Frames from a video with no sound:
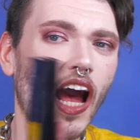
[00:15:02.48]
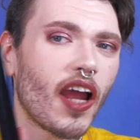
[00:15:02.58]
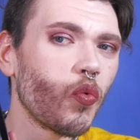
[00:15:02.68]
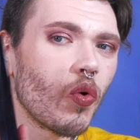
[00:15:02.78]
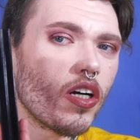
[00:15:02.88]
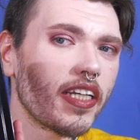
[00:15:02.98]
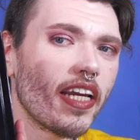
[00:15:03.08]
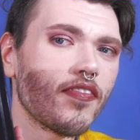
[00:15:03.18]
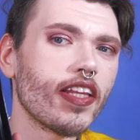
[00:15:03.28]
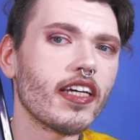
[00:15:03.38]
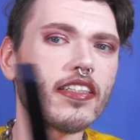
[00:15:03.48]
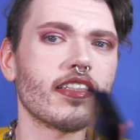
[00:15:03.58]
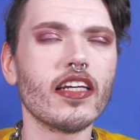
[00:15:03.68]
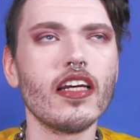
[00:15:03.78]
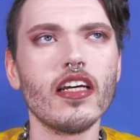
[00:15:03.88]
I would give
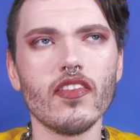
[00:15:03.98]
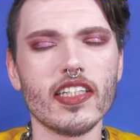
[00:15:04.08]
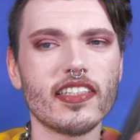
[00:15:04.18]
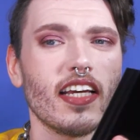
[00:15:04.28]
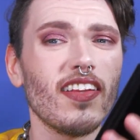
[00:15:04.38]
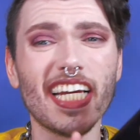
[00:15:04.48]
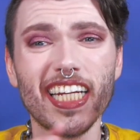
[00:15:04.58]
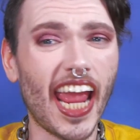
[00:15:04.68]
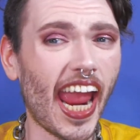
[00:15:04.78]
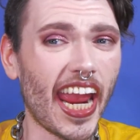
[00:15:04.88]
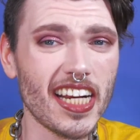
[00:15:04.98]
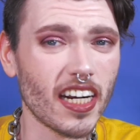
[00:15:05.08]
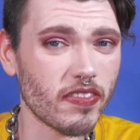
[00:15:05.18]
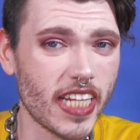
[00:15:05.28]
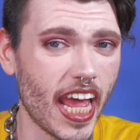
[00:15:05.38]
this, let's say, like an 8
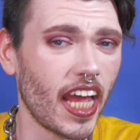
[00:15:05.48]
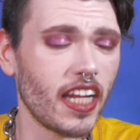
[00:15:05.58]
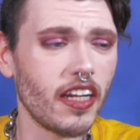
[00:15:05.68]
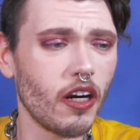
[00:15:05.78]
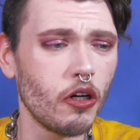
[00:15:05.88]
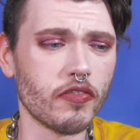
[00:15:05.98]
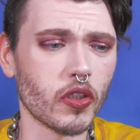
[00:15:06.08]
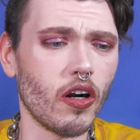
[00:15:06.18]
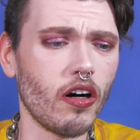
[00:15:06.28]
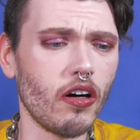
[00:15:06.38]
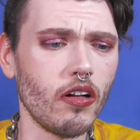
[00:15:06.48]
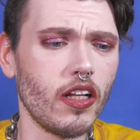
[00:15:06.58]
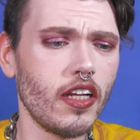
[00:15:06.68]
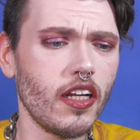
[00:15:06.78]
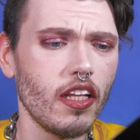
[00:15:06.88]
out of 10 overall.